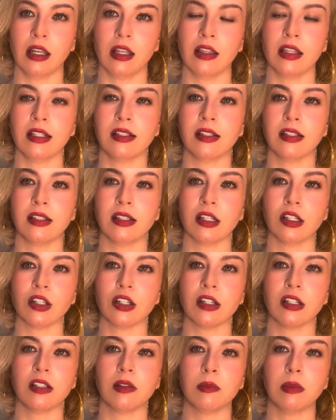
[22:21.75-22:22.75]
This decision
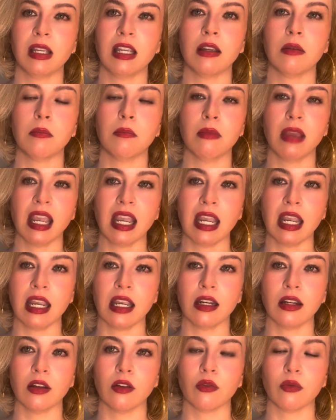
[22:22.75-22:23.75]
is being
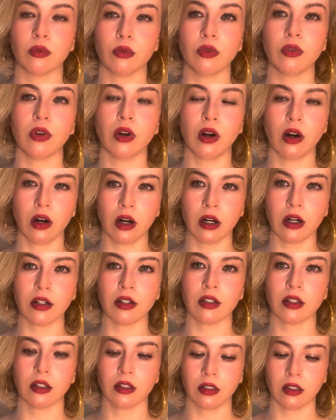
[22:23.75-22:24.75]
made through the
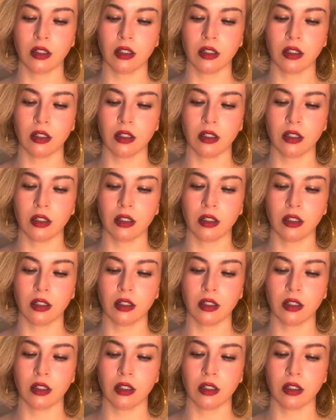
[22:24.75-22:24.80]
heart.